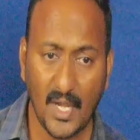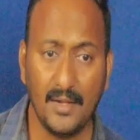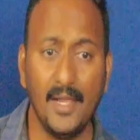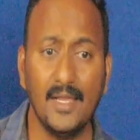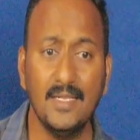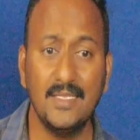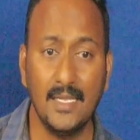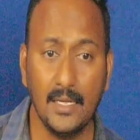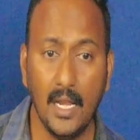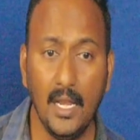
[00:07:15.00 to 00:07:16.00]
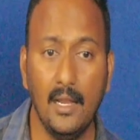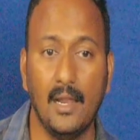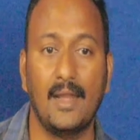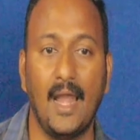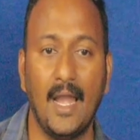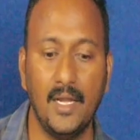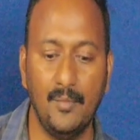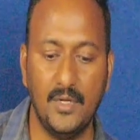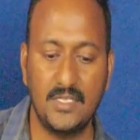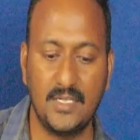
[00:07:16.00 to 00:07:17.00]
take a single random
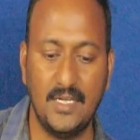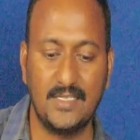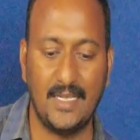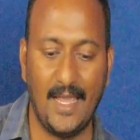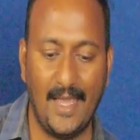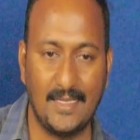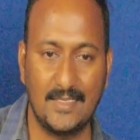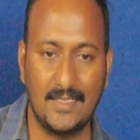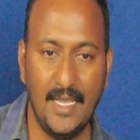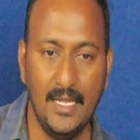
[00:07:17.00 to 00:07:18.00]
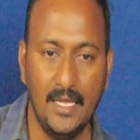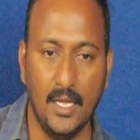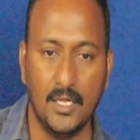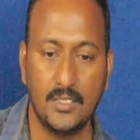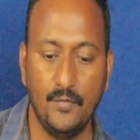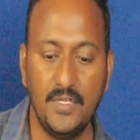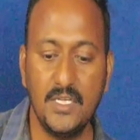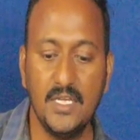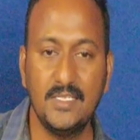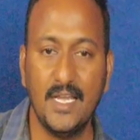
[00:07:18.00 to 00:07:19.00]
instance xi, so which
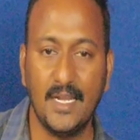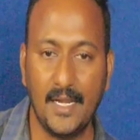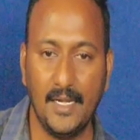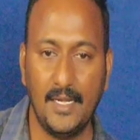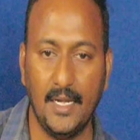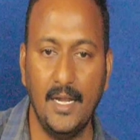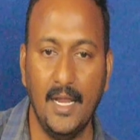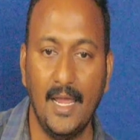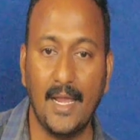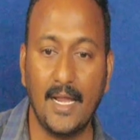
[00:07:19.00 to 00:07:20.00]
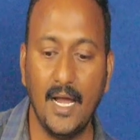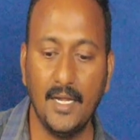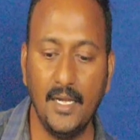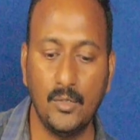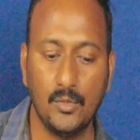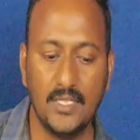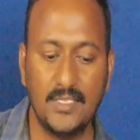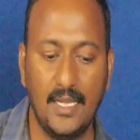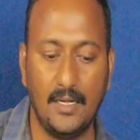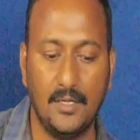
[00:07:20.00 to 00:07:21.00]
is generated according to the
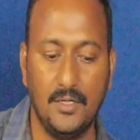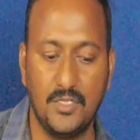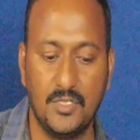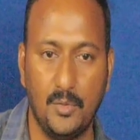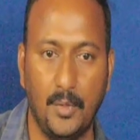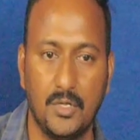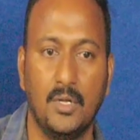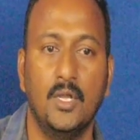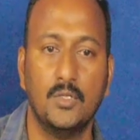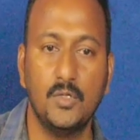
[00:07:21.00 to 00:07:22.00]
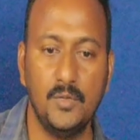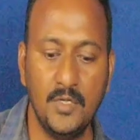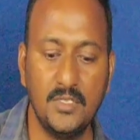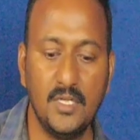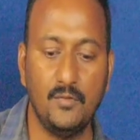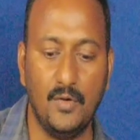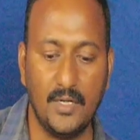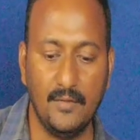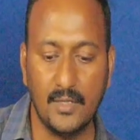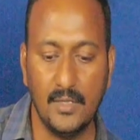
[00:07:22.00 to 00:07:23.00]
selected distribution. So it means that
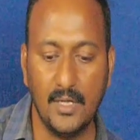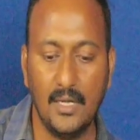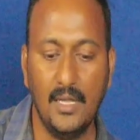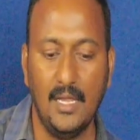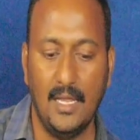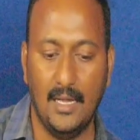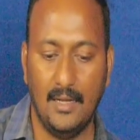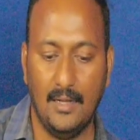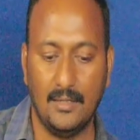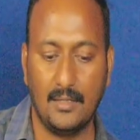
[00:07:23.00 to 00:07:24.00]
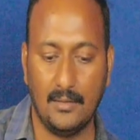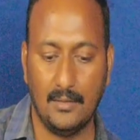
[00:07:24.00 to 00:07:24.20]
whatever the